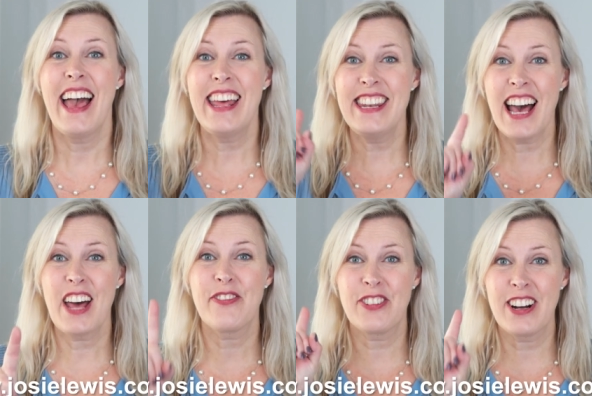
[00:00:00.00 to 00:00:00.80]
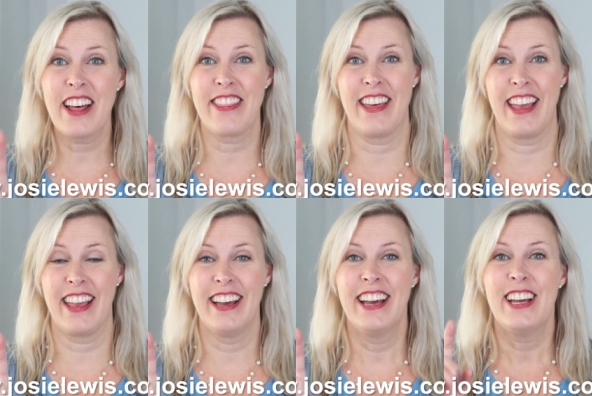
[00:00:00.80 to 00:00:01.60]
And not for
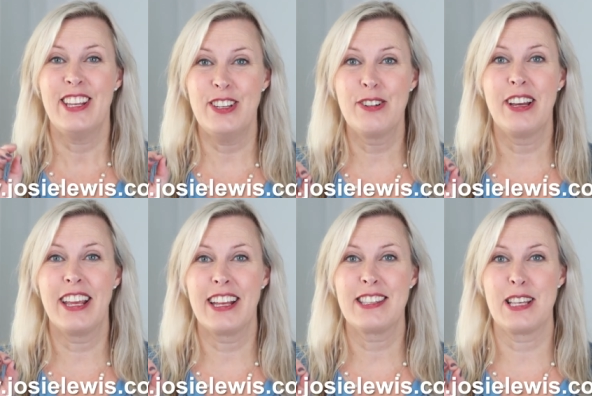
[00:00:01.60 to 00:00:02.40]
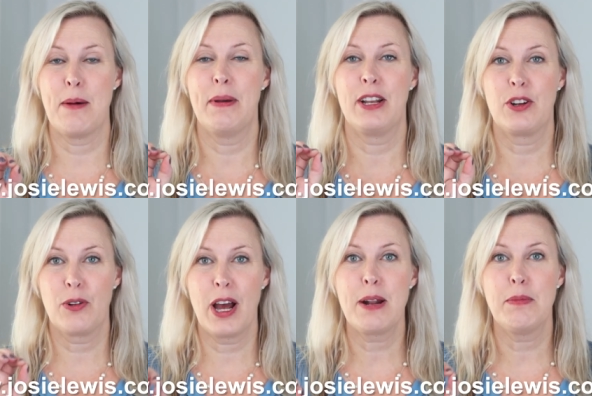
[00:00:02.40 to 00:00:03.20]
nothing, you can get some
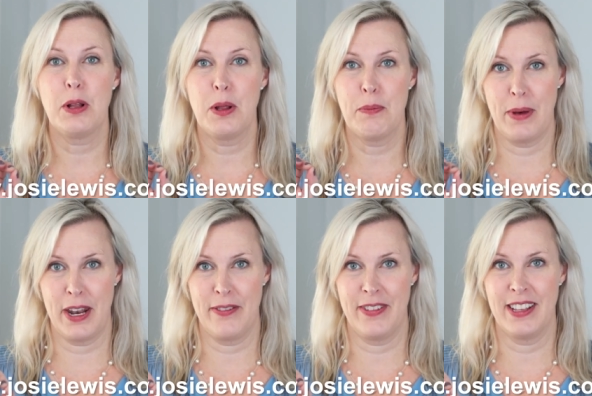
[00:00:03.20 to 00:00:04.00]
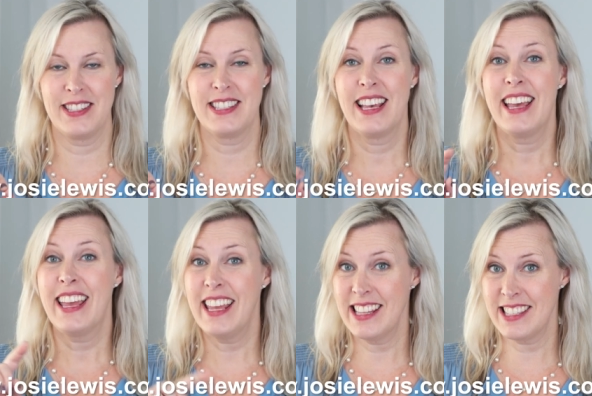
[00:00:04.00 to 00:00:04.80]
incredible benefits
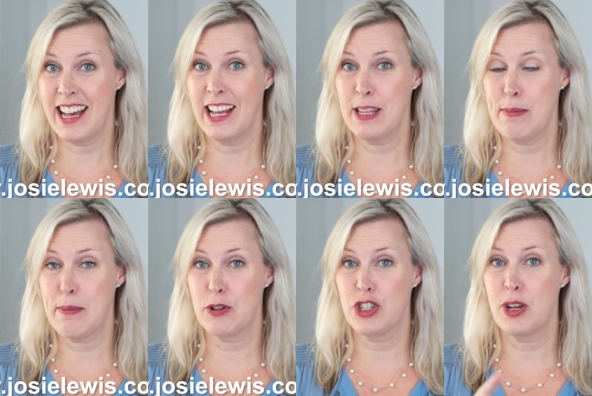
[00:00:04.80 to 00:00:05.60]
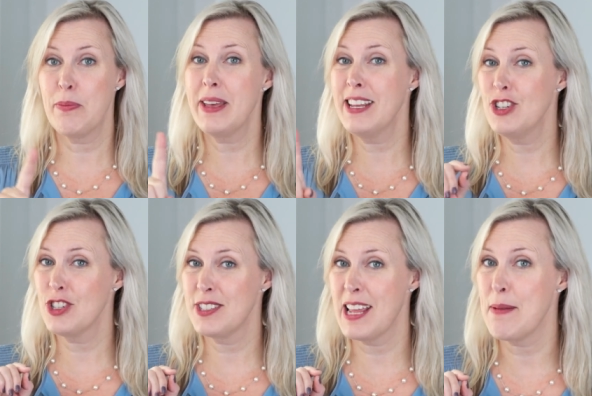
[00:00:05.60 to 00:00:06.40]
inside the membership in
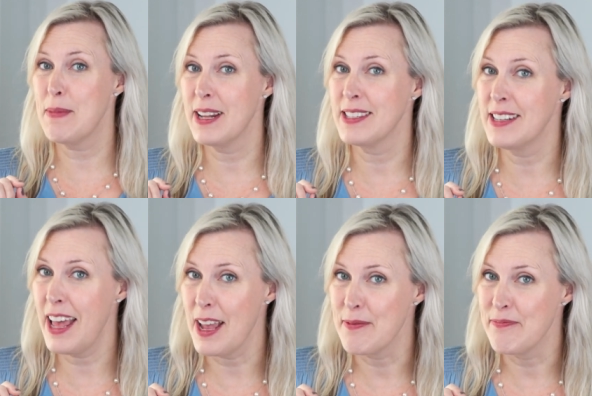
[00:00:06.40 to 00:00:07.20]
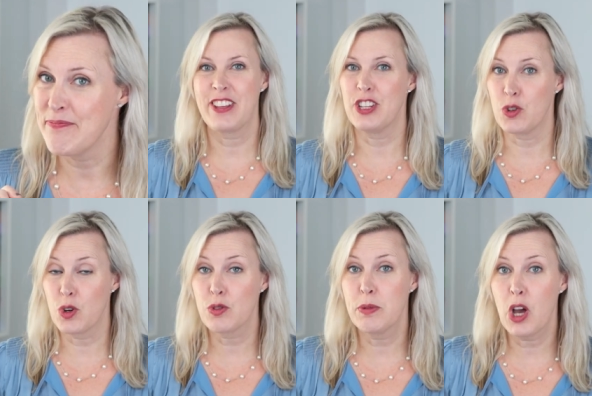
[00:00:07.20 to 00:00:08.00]
just 10 minutes a day. The
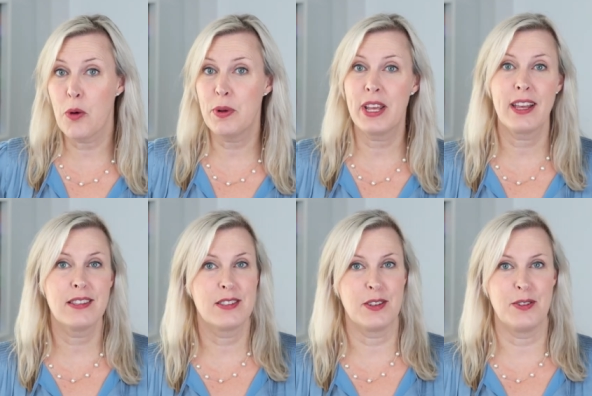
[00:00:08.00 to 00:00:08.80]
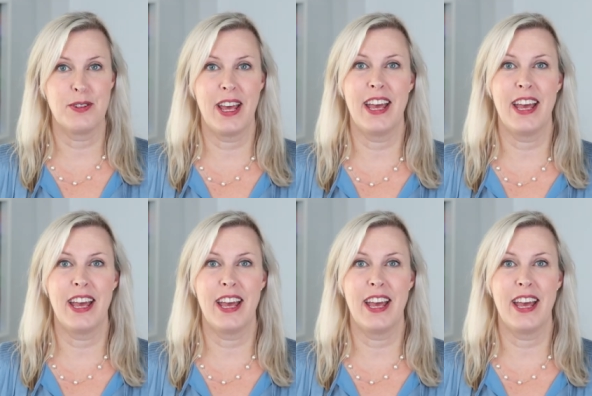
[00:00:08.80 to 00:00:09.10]
doors will be open again soon,